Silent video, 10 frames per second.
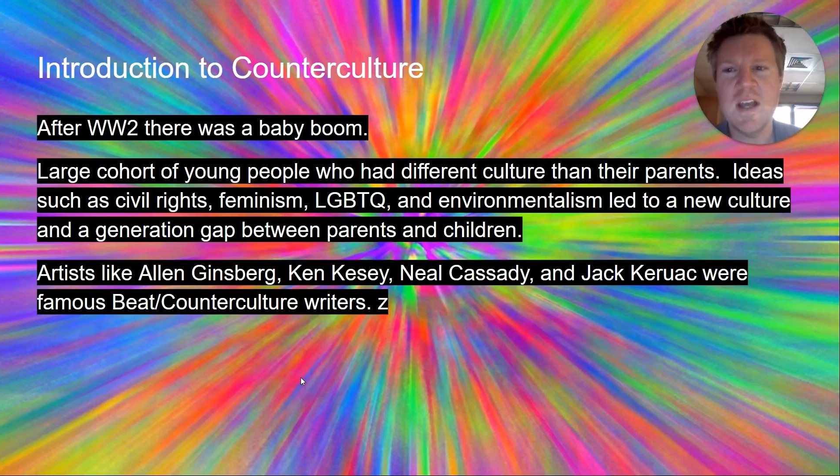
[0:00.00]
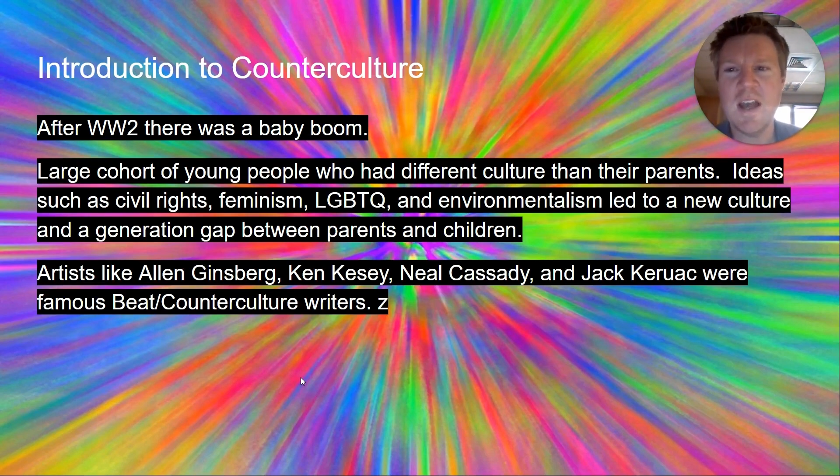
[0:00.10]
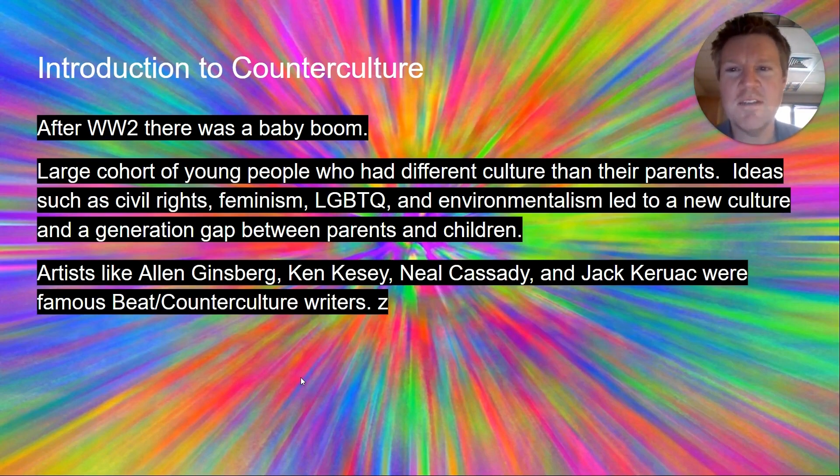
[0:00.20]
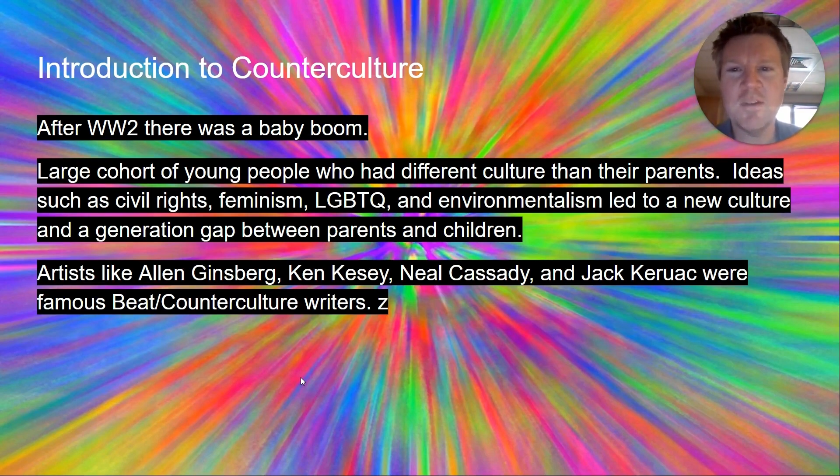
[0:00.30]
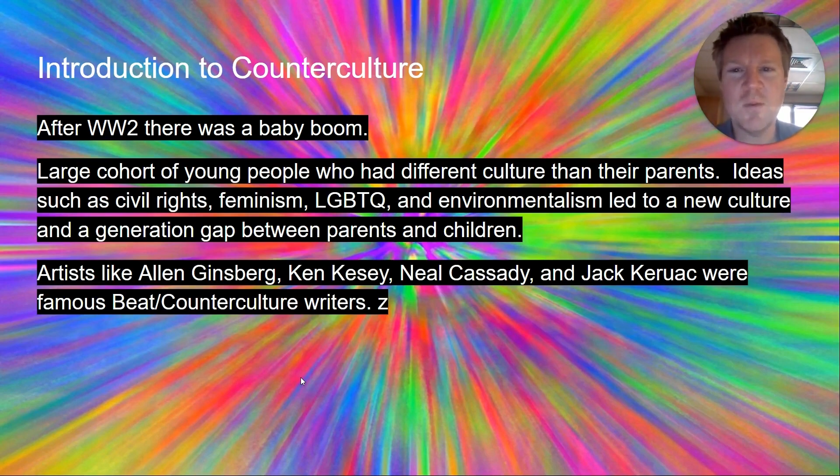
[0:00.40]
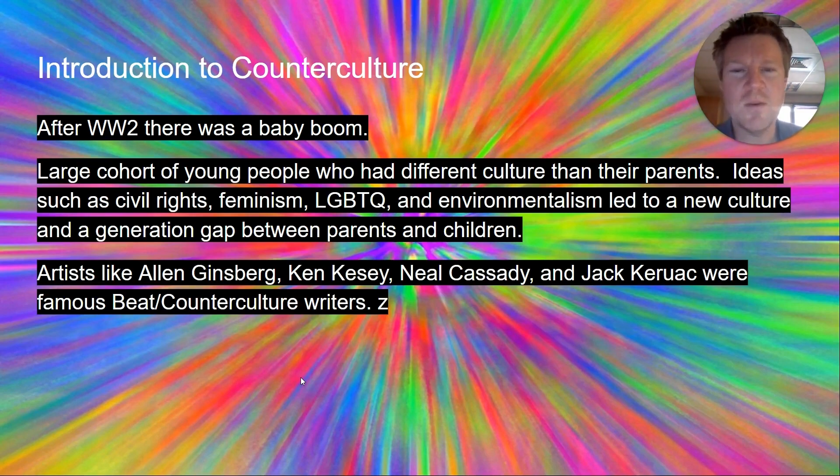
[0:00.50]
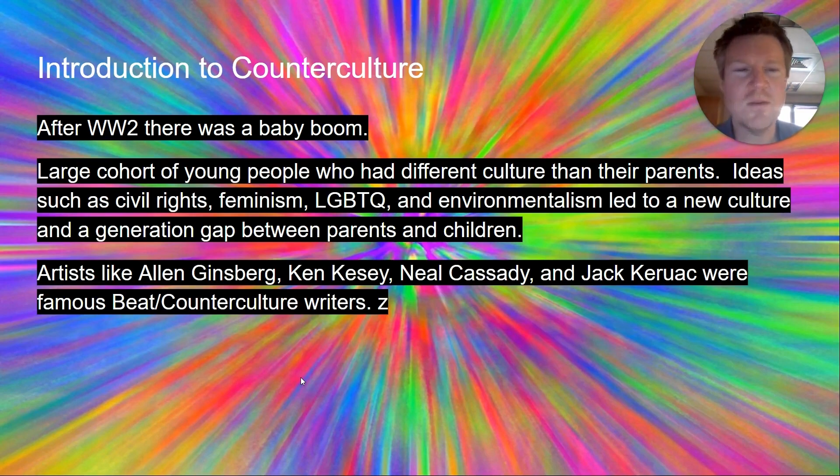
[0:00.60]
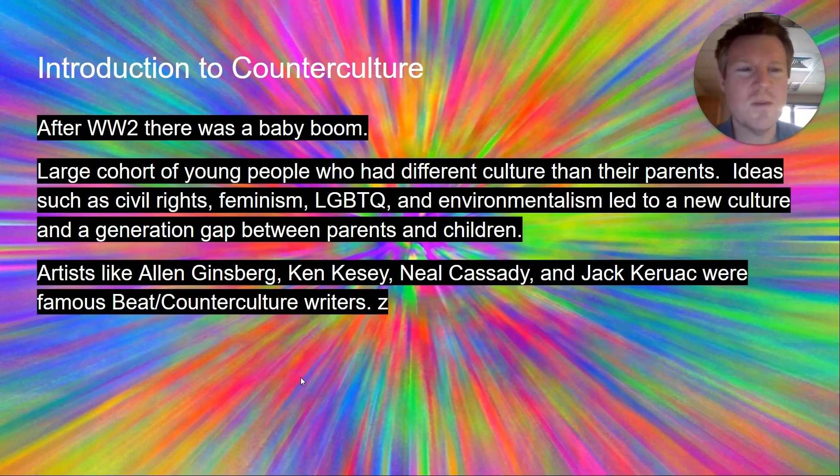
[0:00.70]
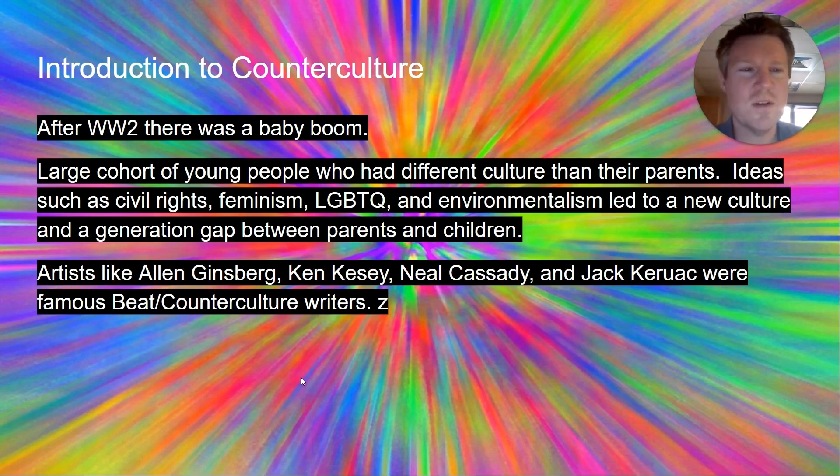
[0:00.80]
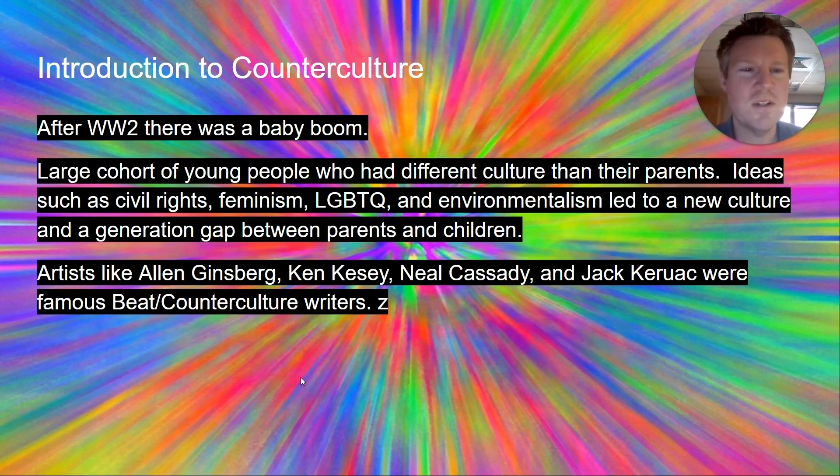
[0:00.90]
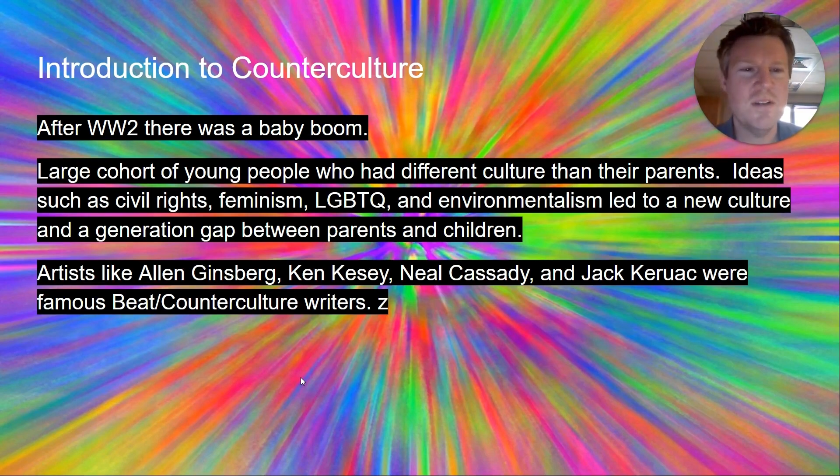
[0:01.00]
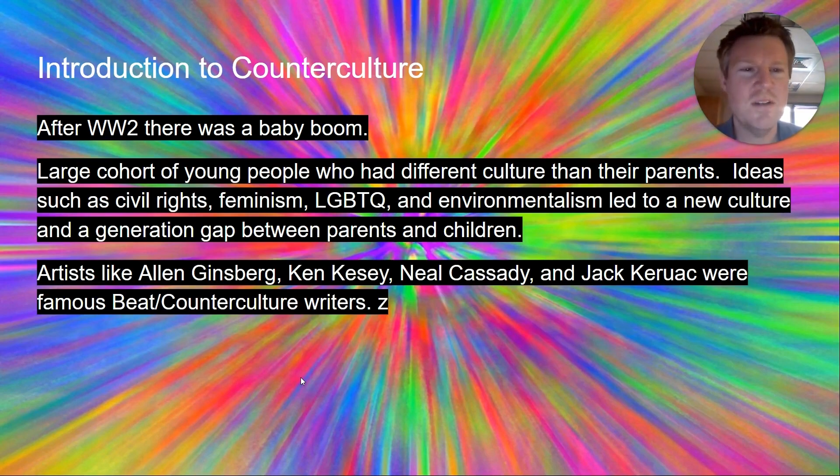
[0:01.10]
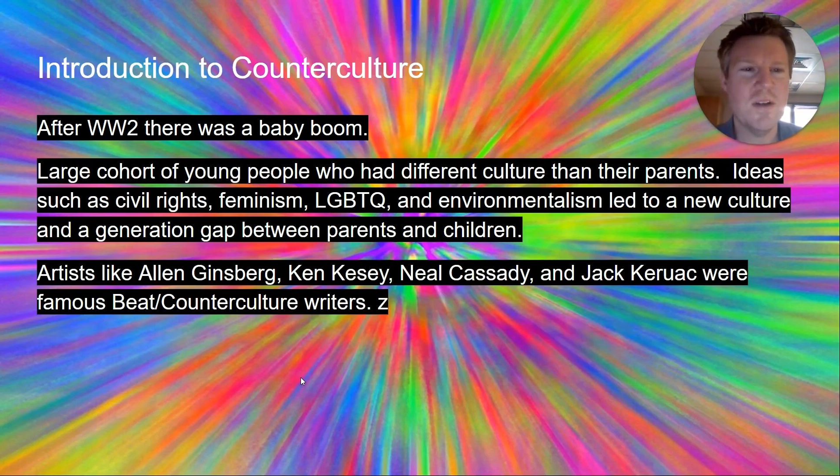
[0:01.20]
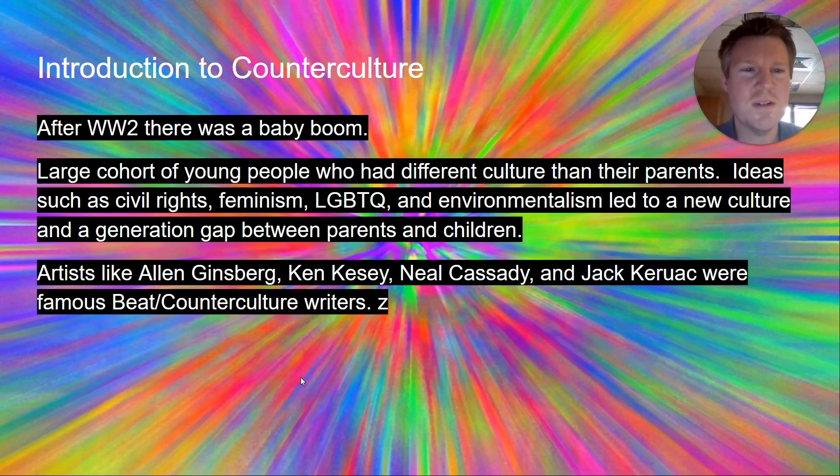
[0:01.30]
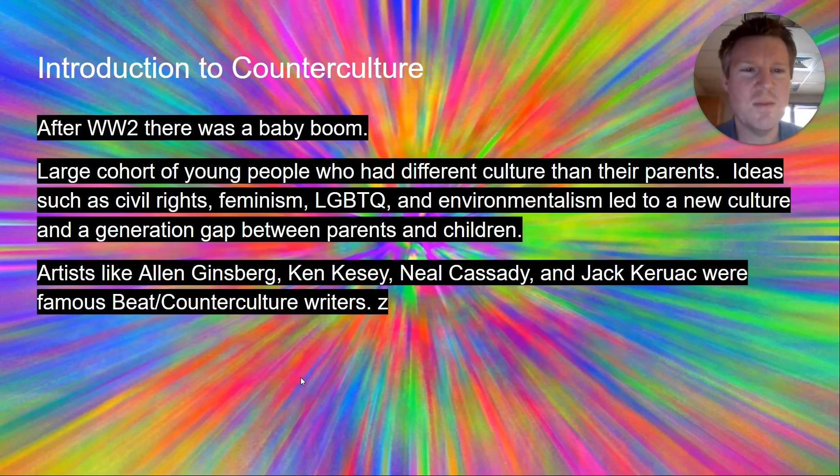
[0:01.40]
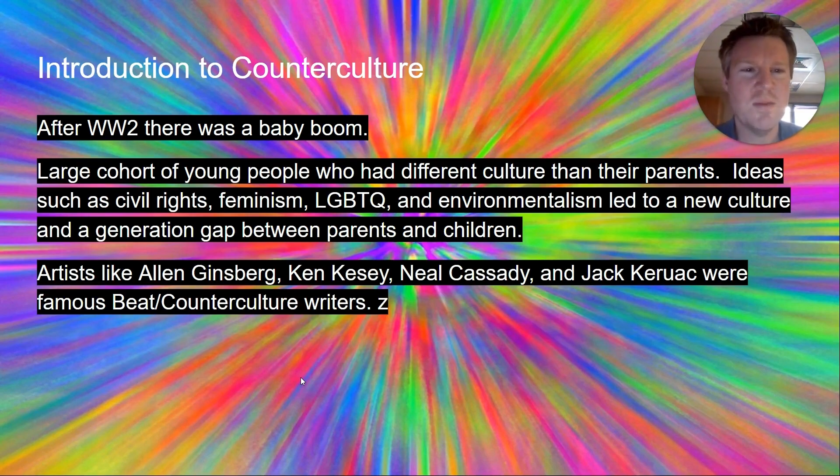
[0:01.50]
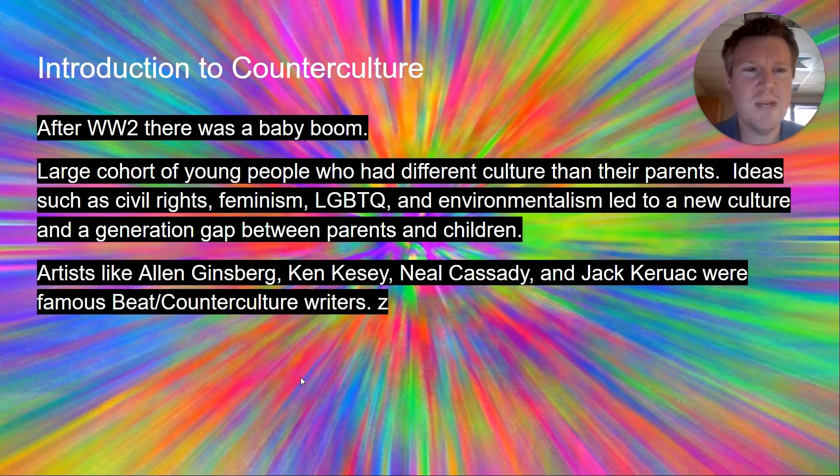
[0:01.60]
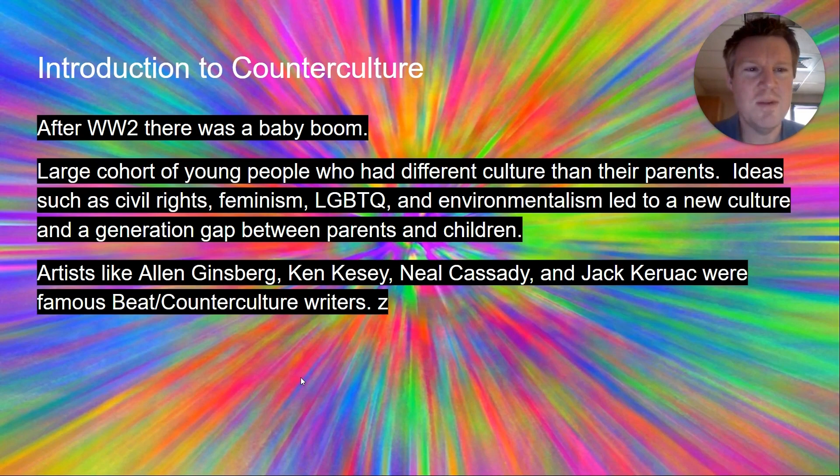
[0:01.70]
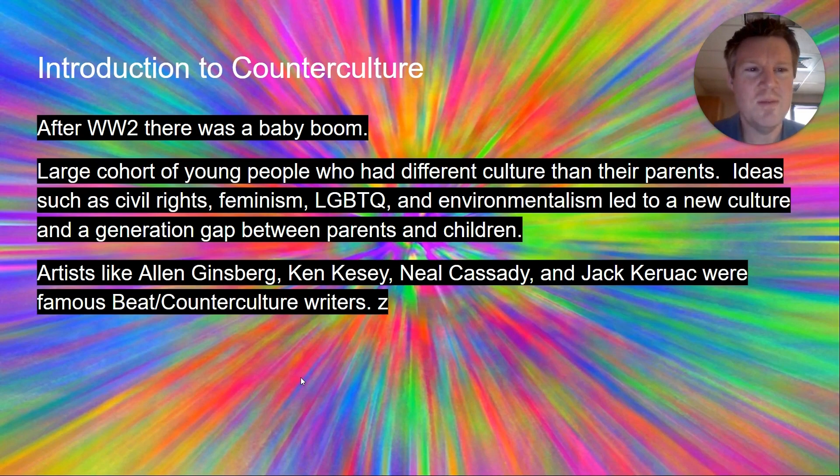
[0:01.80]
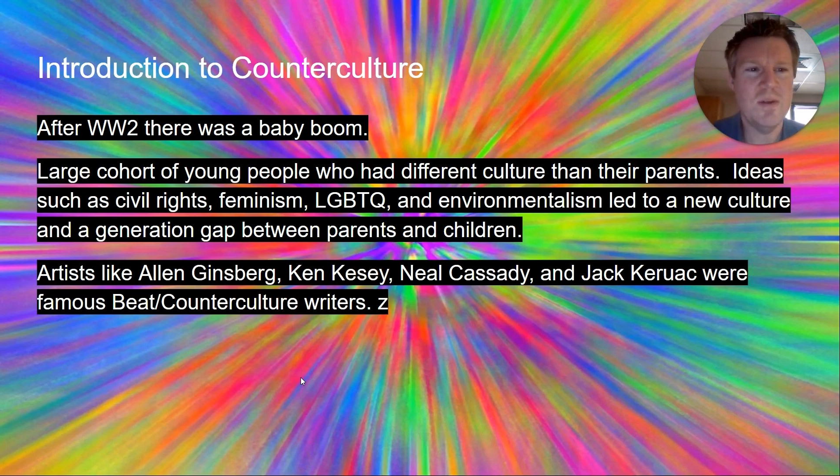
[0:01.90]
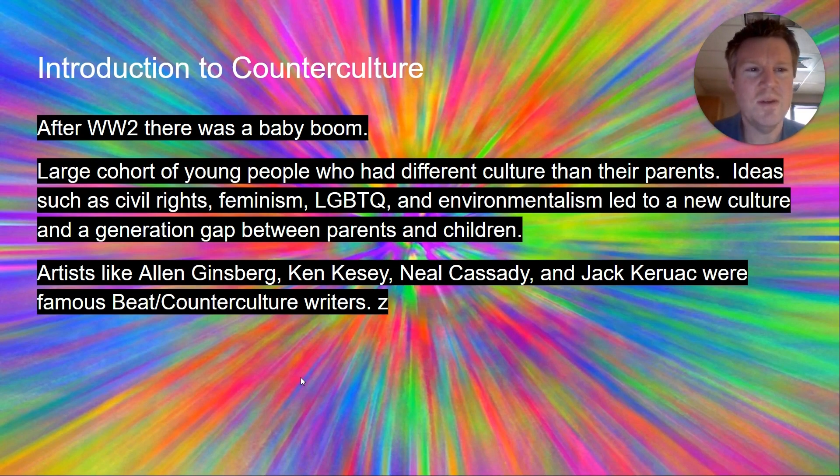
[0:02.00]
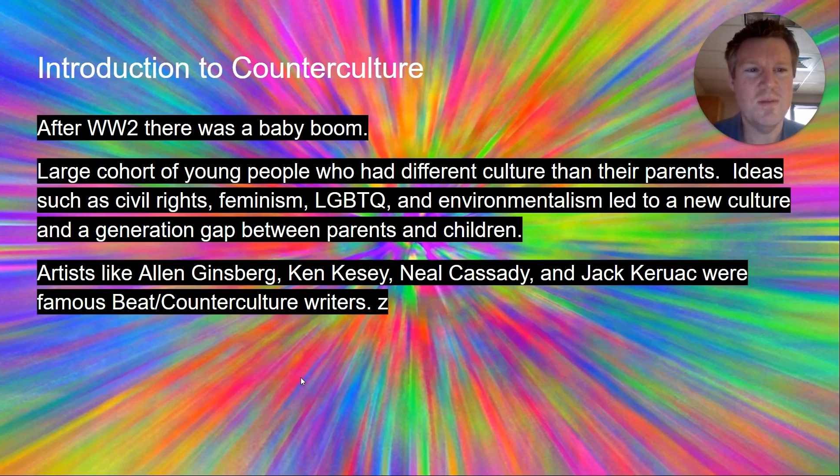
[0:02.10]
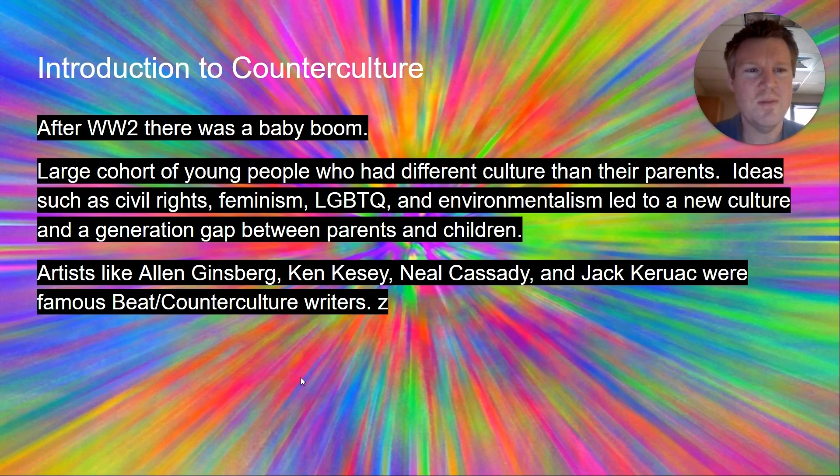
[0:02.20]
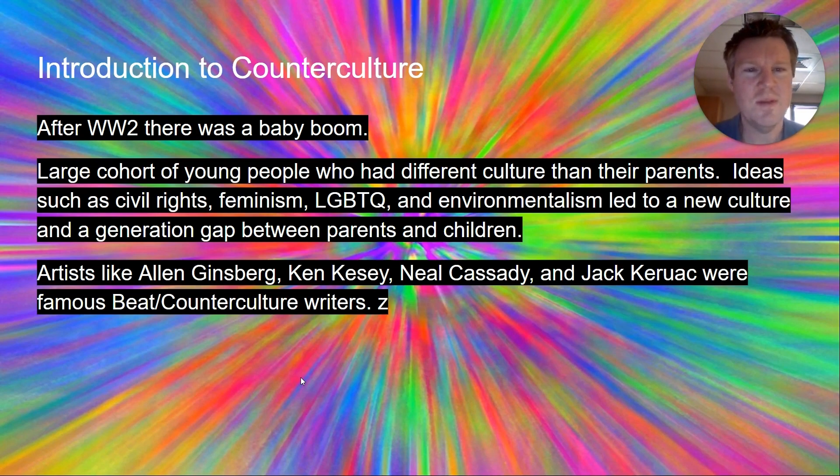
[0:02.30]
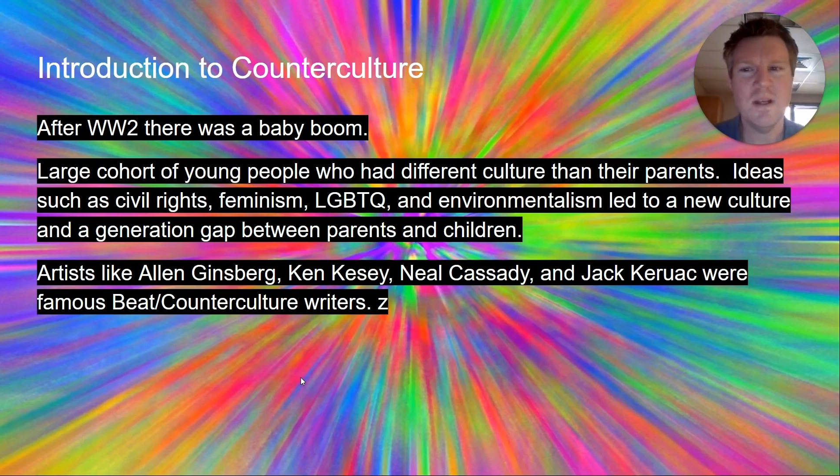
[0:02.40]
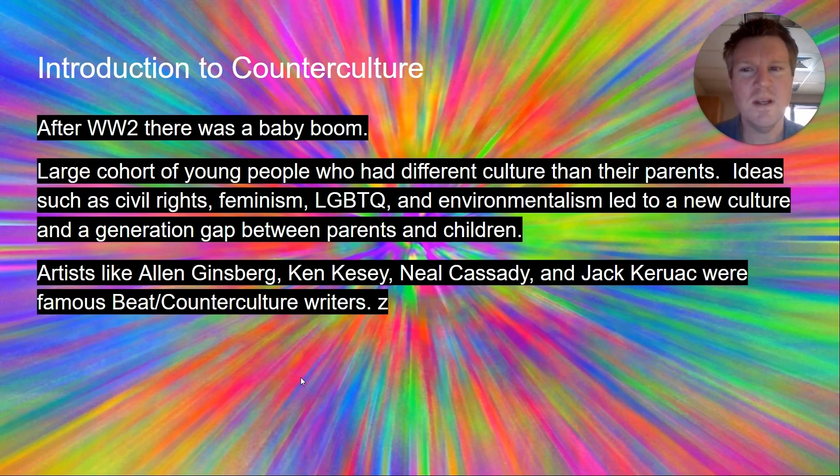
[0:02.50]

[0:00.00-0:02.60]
After World War II, there was a baby boom.